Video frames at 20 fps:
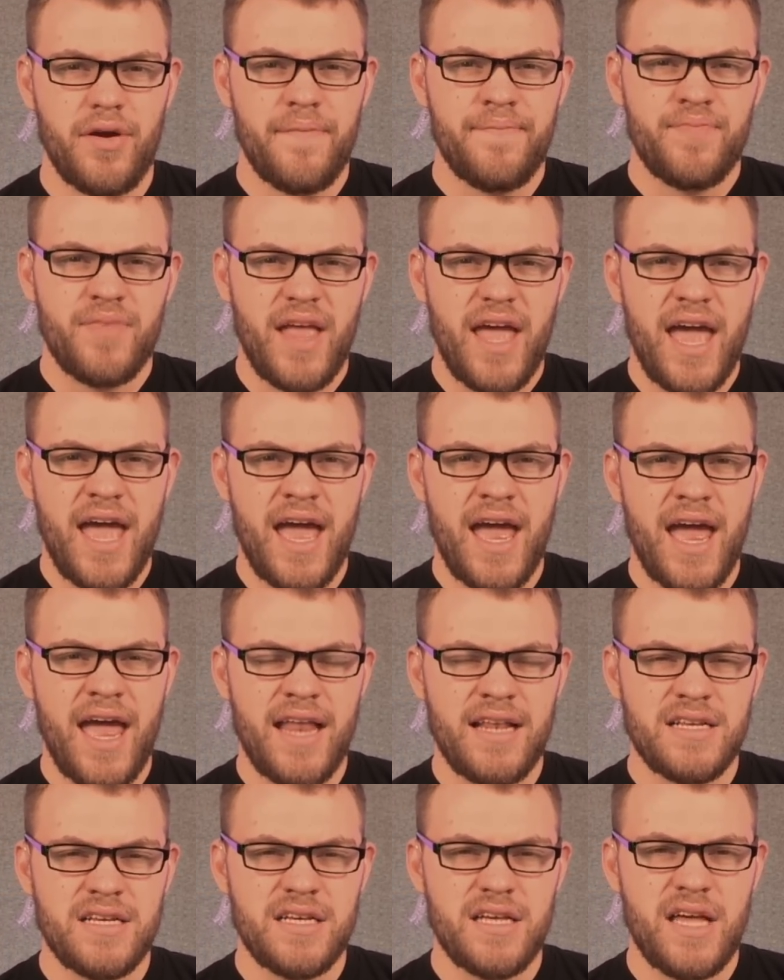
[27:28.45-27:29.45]

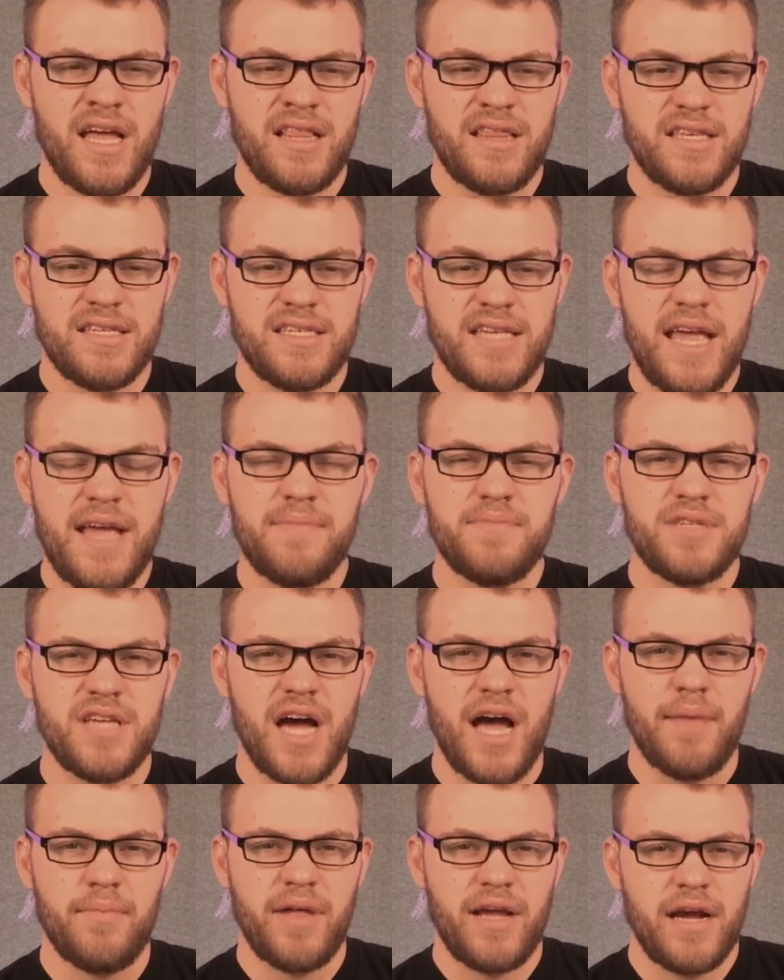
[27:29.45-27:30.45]
And at the same
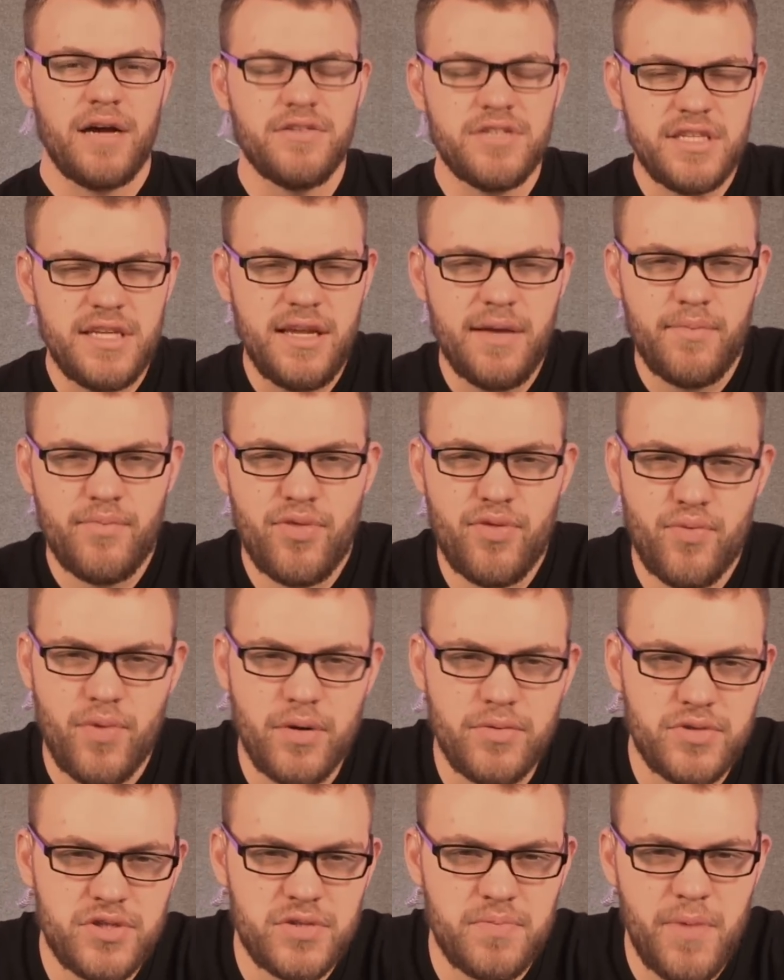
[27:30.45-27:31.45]
time, like, I'll see them throw
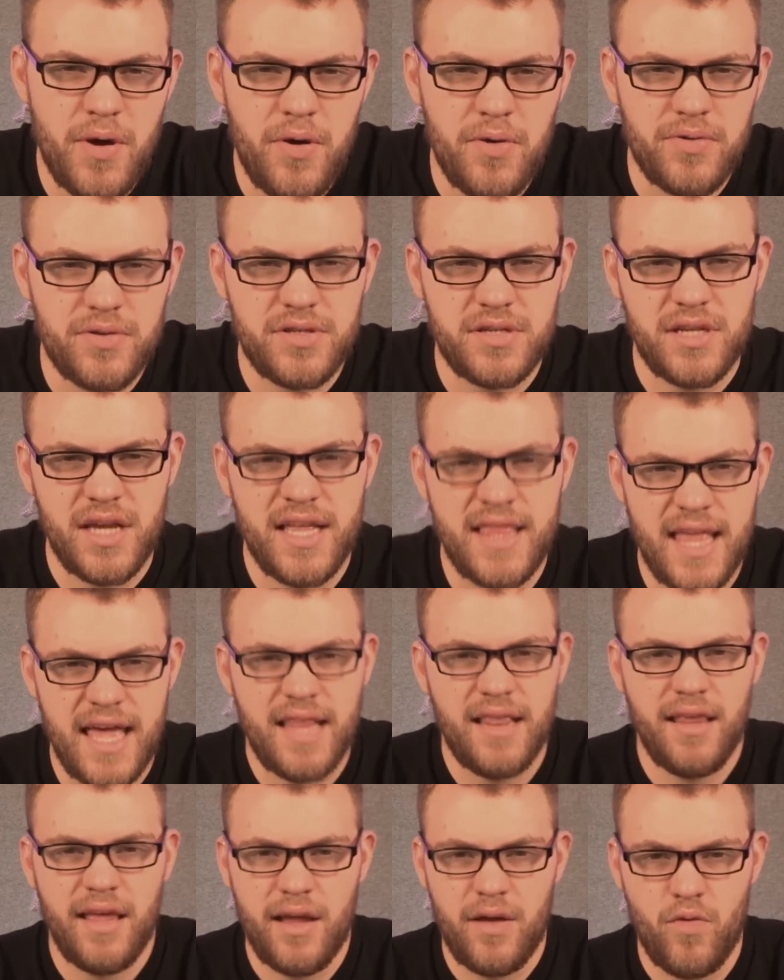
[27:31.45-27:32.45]
smokes and
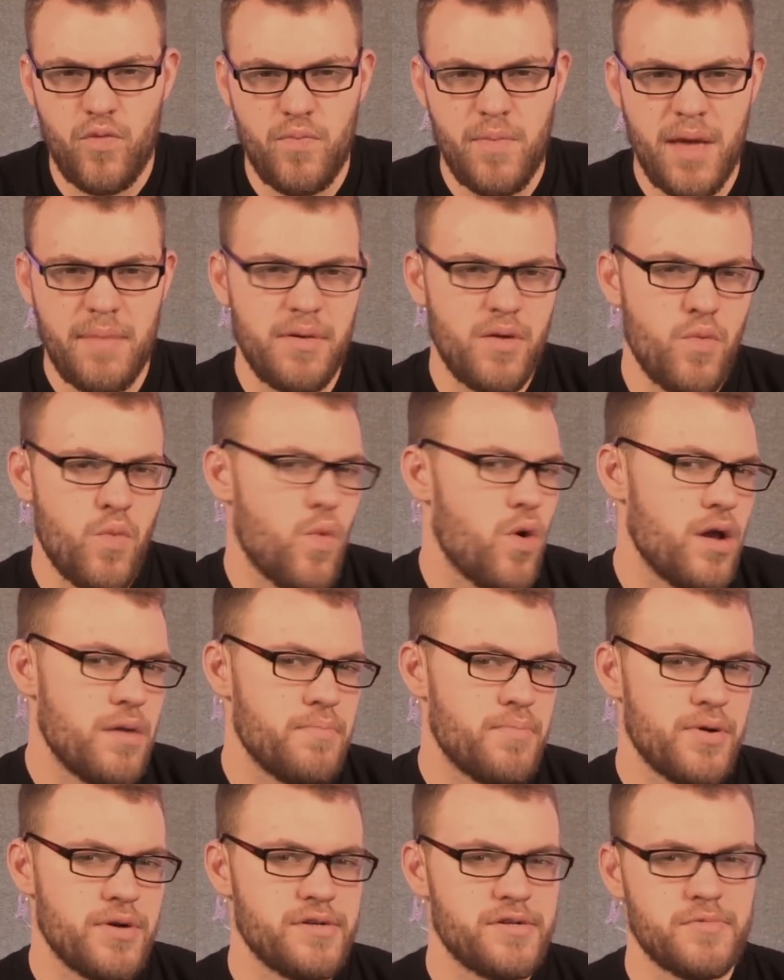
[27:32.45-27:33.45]
then, like, maybe one
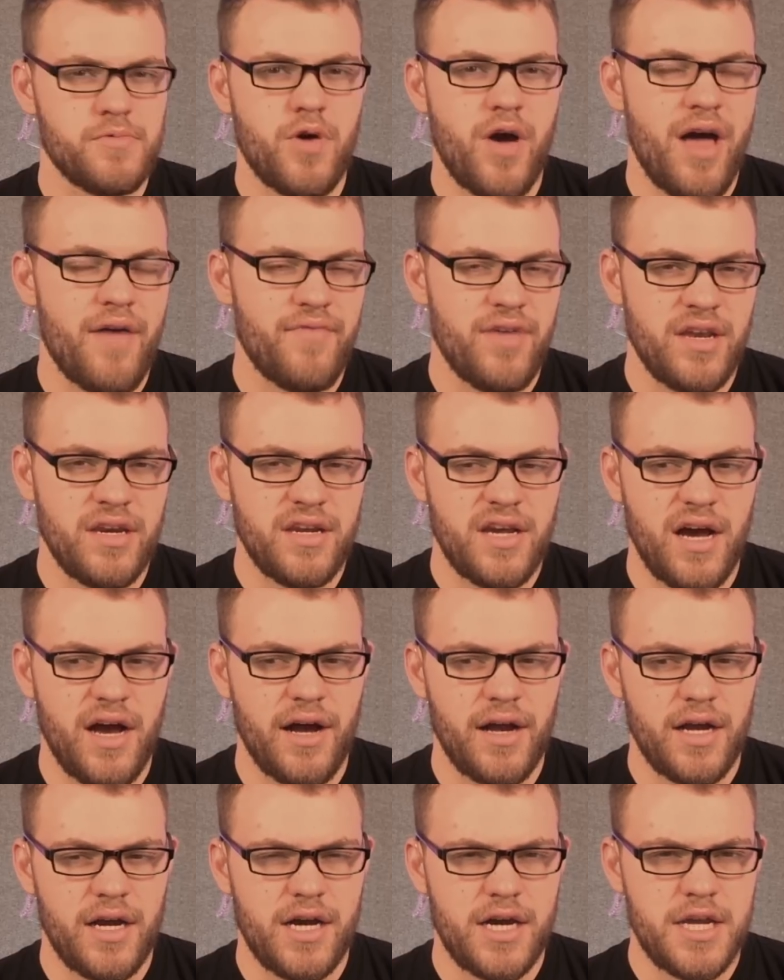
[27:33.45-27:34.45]
person will have
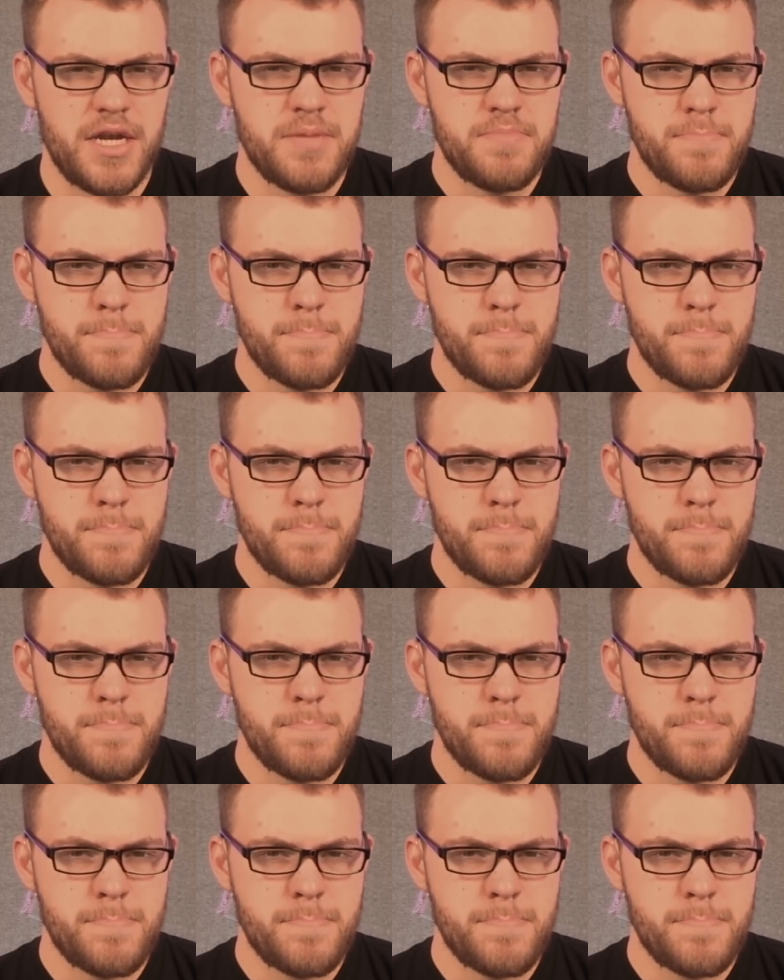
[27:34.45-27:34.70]
incog on.